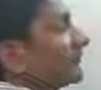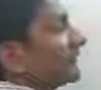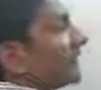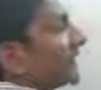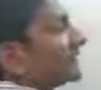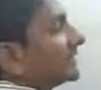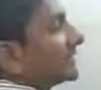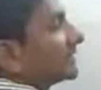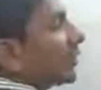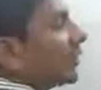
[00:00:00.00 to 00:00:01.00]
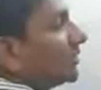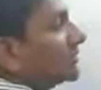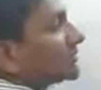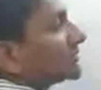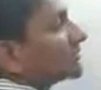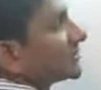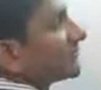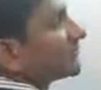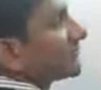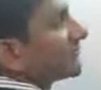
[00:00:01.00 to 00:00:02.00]
we find that only assumption
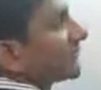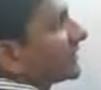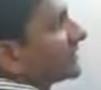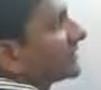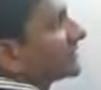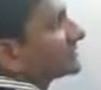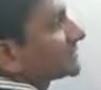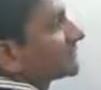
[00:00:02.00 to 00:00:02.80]
which you have taken is